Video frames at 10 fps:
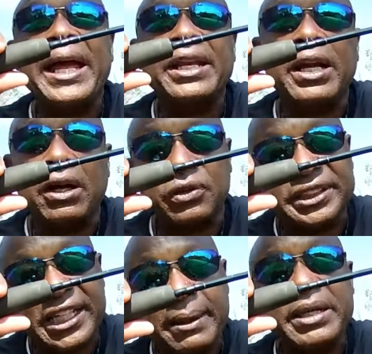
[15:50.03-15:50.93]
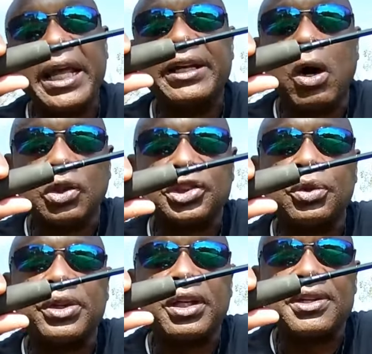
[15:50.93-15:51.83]
and on the segment and
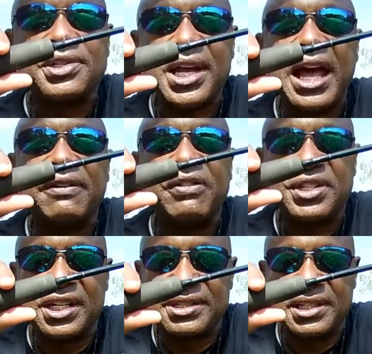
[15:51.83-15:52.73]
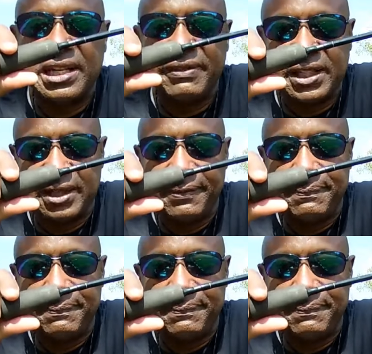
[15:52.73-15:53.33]
also they're designed for sensitivity